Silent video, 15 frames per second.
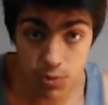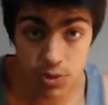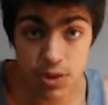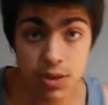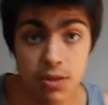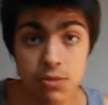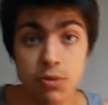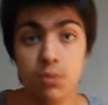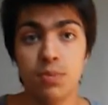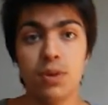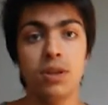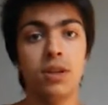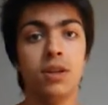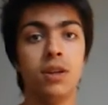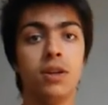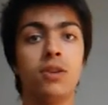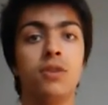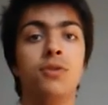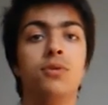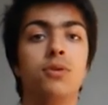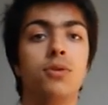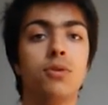routine would be
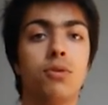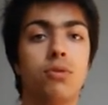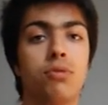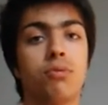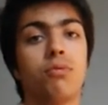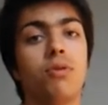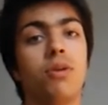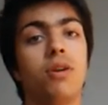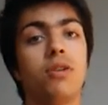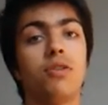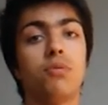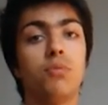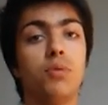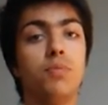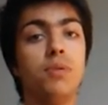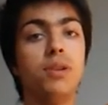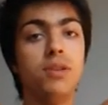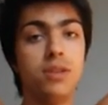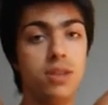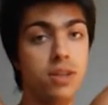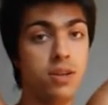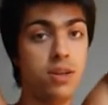to go through all your
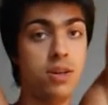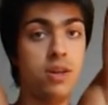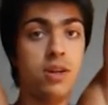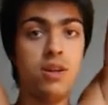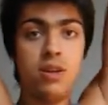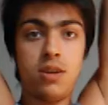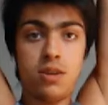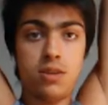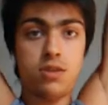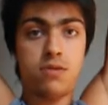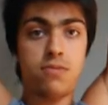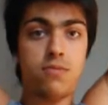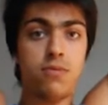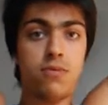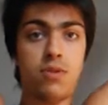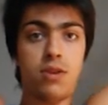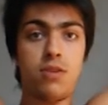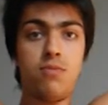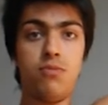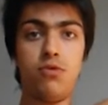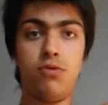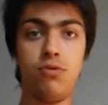mobility,
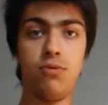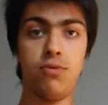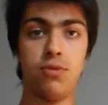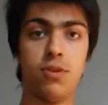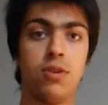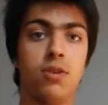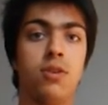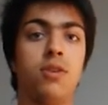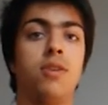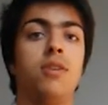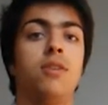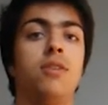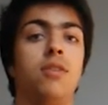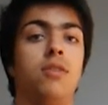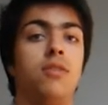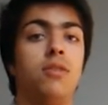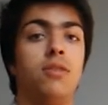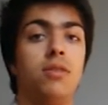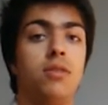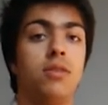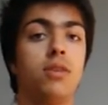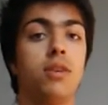move,
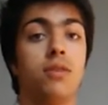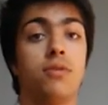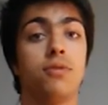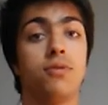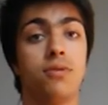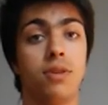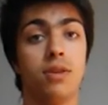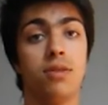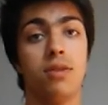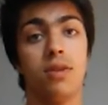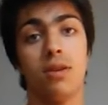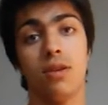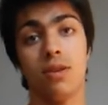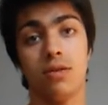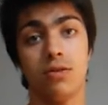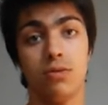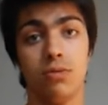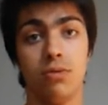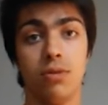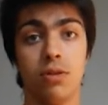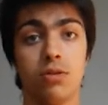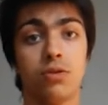like let's
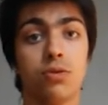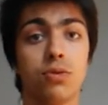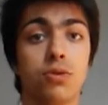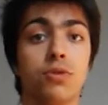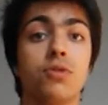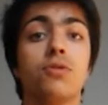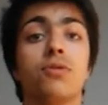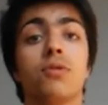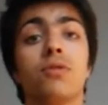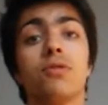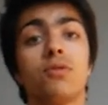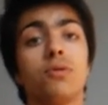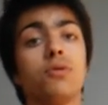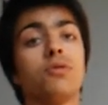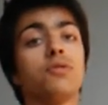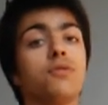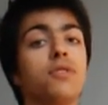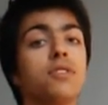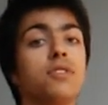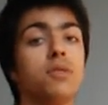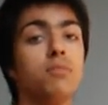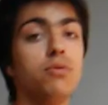do the shoulders for
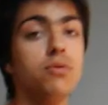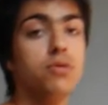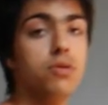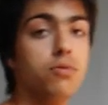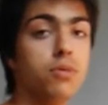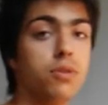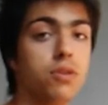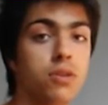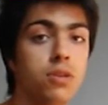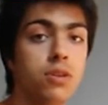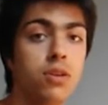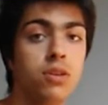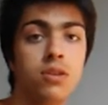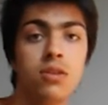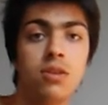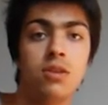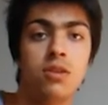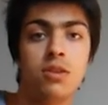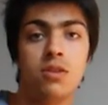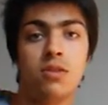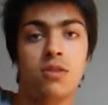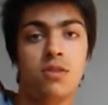example, so you want to
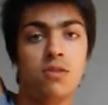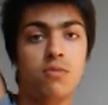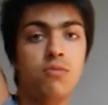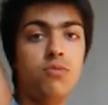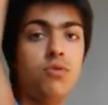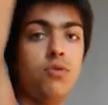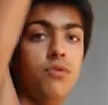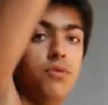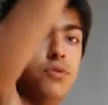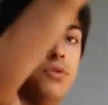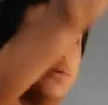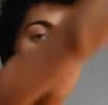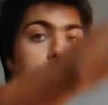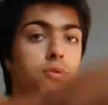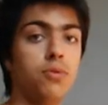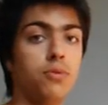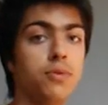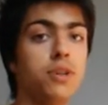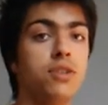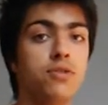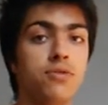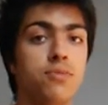move your full
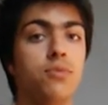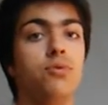range of